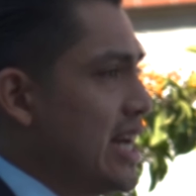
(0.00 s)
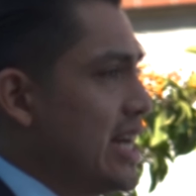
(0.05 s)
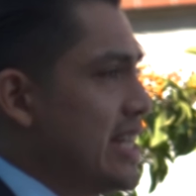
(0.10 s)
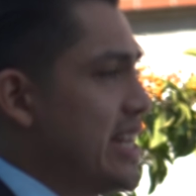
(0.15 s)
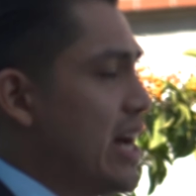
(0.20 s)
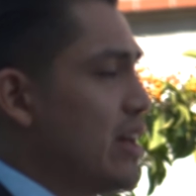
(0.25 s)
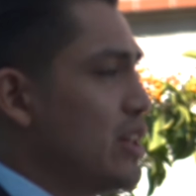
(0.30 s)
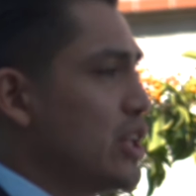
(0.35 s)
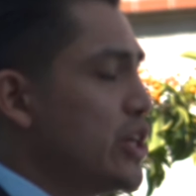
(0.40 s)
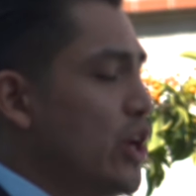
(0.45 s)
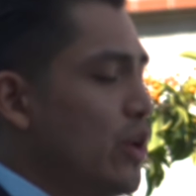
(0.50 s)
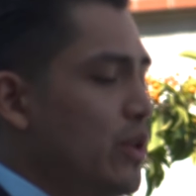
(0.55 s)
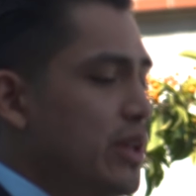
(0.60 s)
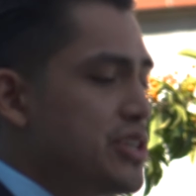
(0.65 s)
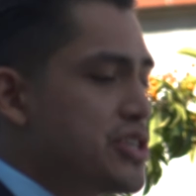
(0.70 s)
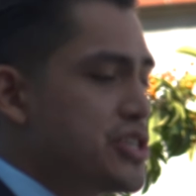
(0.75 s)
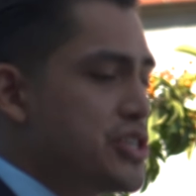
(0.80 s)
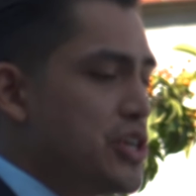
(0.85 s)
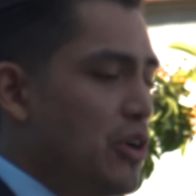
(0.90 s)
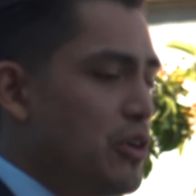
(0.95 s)
Now, Loyola
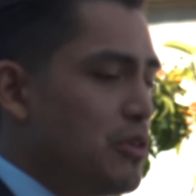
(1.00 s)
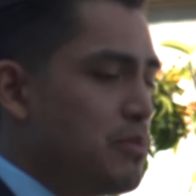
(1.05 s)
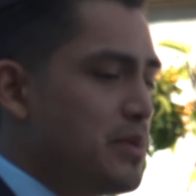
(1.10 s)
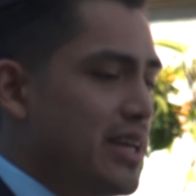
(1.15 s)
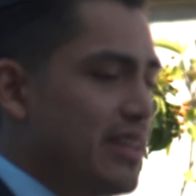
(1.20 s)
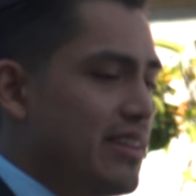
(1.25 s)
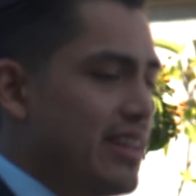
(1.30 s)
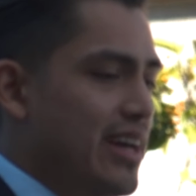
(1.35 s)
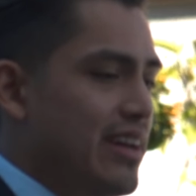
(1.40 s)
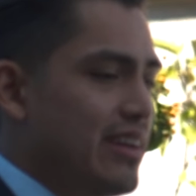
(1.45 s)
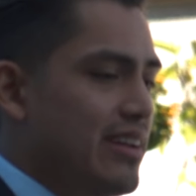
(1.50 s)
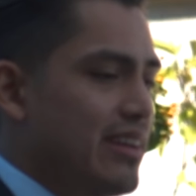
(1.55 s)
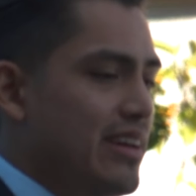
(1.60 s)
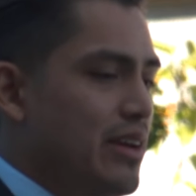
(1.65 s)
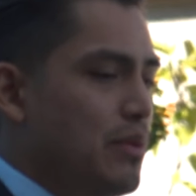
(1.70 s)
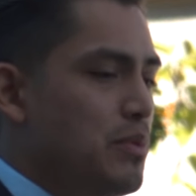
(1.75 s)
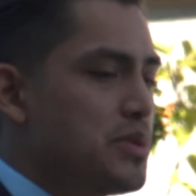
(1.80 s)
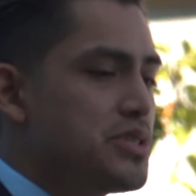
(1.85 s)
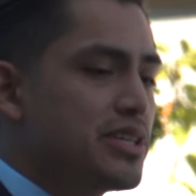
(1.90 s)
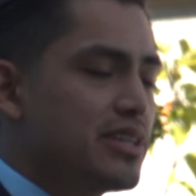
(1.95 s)
showed me that
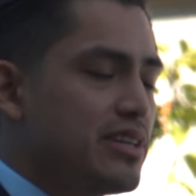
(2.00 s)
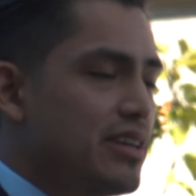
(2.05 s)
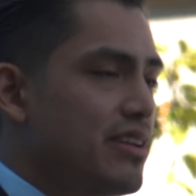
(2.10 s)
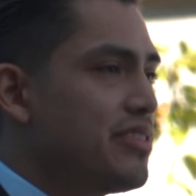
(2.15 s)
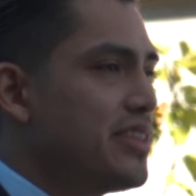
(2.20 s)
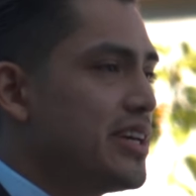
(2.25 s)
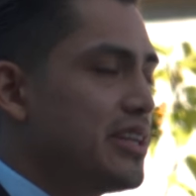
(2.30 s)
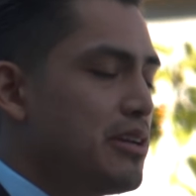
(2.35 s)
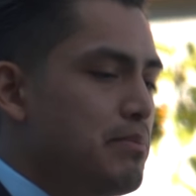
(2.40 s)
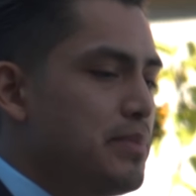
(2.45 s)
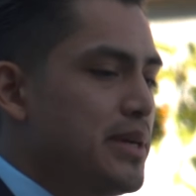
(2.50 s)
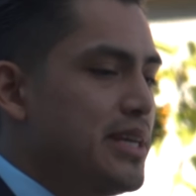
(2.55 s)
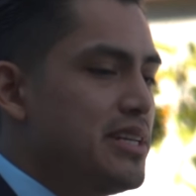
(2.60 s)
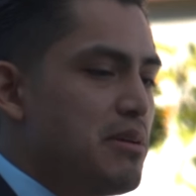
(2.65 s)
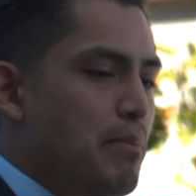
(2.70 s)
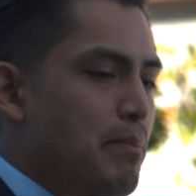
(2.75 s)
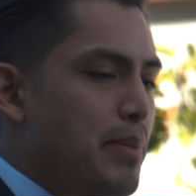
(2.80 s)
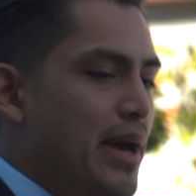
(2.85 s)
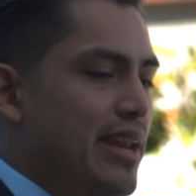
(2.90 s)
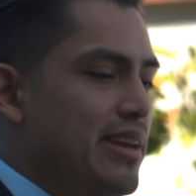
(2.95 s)
it was a good thing to be
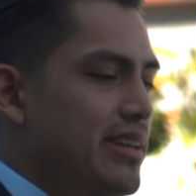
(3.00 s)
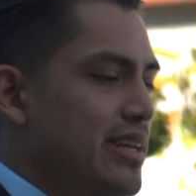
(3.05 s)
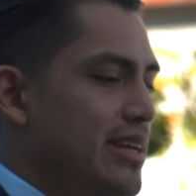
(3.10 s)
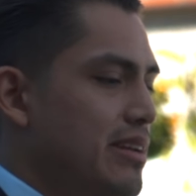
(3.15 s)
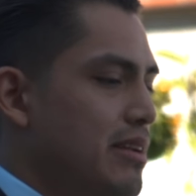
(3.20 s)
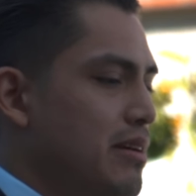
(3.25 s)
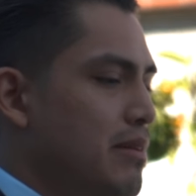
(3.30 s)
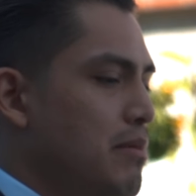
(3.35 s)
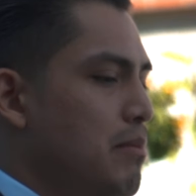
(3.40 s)
independent,